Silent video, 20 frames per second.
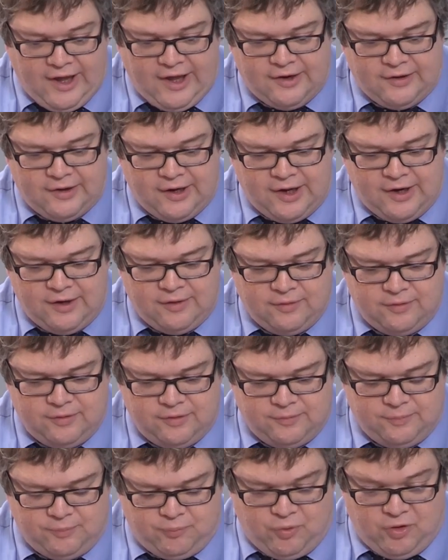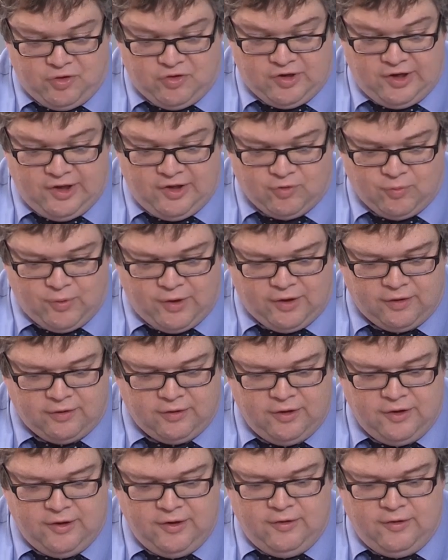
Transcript: and presently as well,